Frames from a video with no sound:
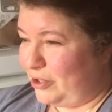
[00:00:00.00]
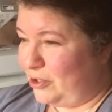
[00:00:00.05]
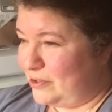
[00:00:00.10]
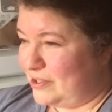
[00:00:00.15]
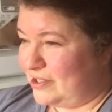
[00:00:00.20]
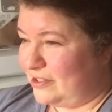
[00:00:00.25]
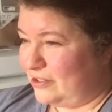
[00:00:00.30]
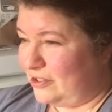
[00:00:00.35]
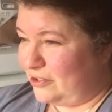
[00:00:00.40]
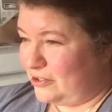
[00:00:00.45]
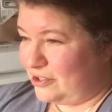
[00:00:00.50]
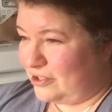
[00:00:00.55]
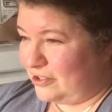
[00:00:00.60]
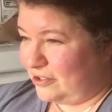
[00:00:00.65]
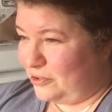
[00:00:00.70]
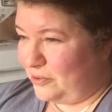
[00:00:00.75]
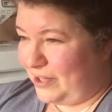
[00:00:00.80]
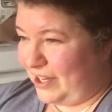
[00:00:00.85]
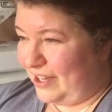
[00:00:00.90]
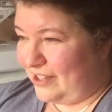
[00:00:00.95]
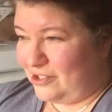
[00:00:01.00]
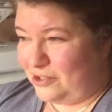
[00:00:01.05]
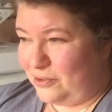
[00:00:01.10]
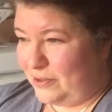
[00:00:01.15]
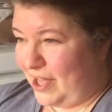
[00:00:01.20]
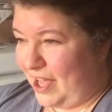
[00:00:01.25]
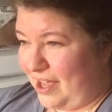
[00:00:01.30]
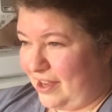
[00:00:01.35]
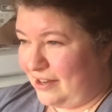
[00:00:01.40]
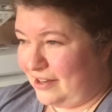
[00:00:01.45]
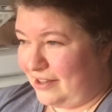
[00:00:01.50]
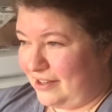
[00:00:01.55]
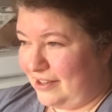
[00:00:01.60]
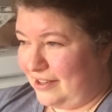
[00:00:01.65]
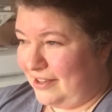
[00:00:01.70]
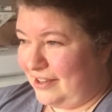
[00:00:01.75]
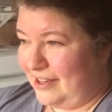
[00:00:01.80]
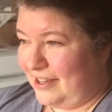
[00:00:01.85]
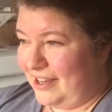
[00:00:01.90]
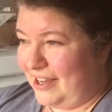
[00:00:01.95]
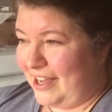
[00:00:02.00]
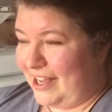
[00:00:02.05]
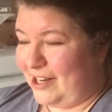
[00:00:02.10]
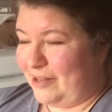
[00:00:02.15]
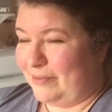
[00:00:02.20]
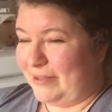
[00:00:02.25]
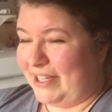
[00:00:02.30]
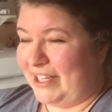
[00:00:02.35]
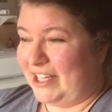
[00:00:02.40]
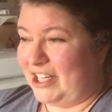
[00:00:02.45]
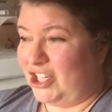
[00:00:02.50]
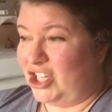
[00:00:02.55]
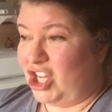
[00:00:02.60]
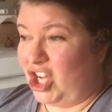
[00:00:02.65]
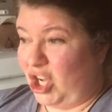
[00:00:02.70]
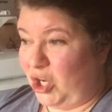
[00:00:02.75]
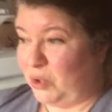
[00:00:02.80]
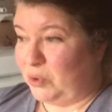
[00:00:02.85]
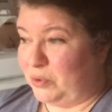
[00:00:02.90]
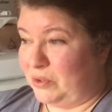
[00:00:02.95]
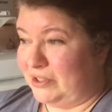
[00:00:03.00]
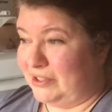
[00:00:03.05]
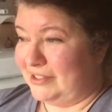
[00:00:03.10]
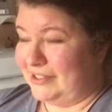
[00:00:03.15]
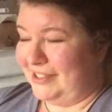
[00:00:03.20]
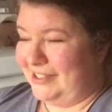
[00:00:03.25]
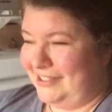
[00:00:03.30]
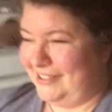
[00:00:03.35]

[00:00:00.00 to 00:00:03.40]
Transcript: You still you're still you can't do that." And I'm like, "No,"